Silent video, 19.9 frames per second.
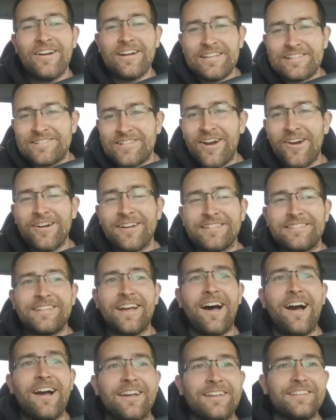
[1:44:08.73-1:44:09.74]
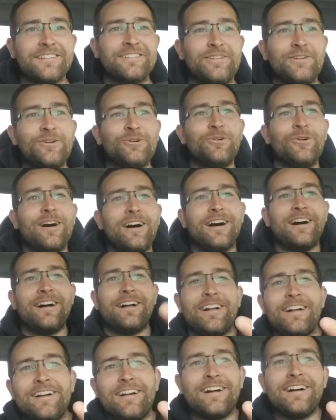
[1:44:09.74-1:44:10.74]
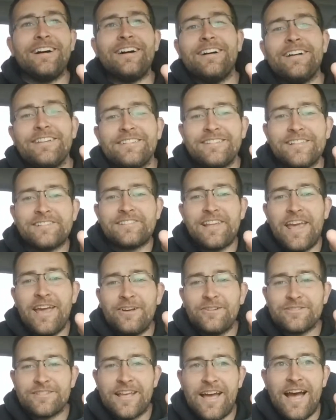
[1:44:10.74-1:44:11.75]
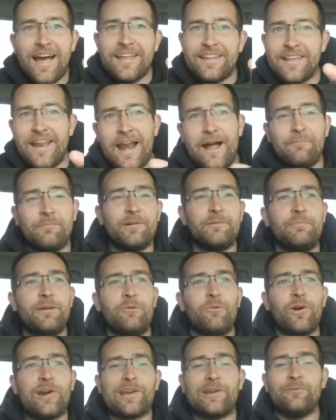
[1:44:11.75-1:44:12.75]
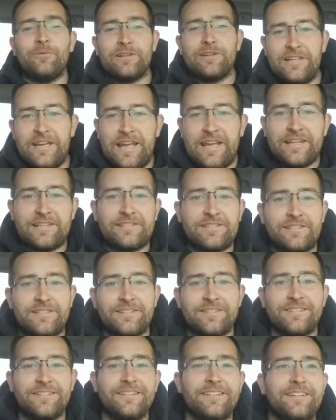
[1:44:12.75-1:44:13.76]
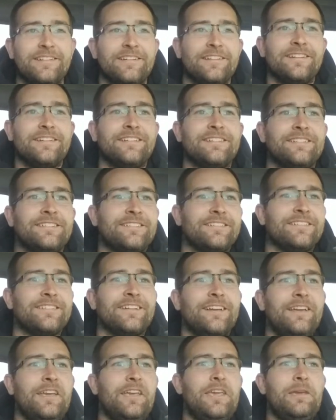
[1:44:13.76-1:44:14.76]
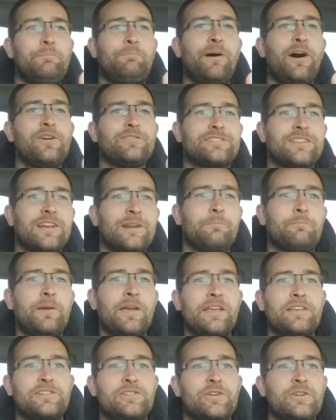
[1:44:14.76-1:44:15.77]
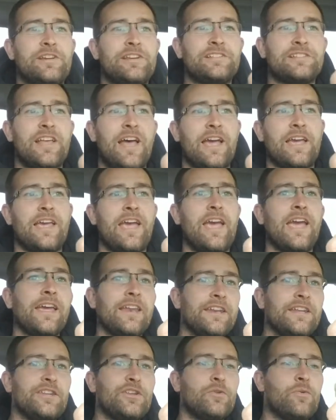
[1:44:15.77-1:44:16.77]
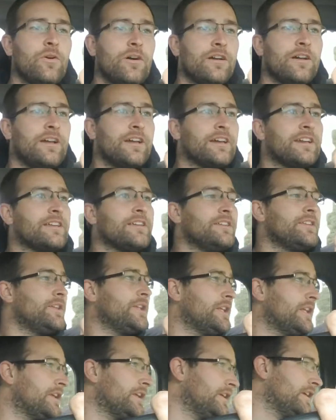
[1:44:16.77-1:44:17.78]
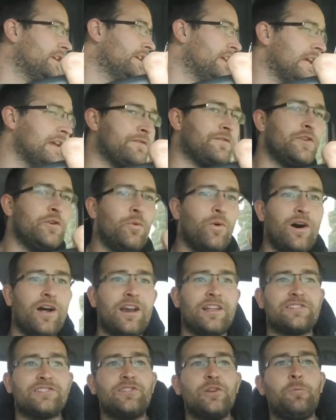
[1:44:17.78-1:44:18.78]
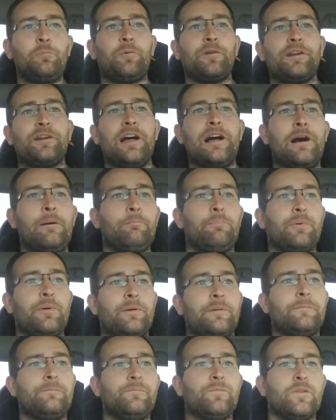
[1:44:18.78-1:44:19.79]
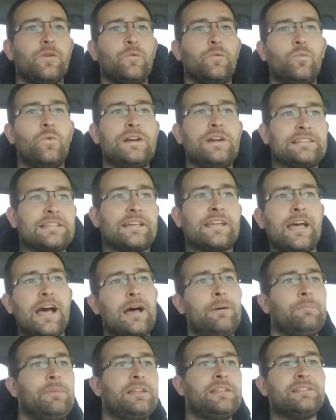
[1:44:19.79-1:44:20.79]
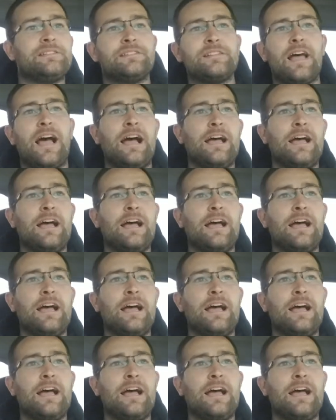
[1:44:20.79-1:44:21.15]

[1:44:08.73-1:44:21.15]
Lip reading: started talking to the sales guy that I'm gonna be working with next. He posted a picture. He's like, hey, if you want a super dump with the Cummins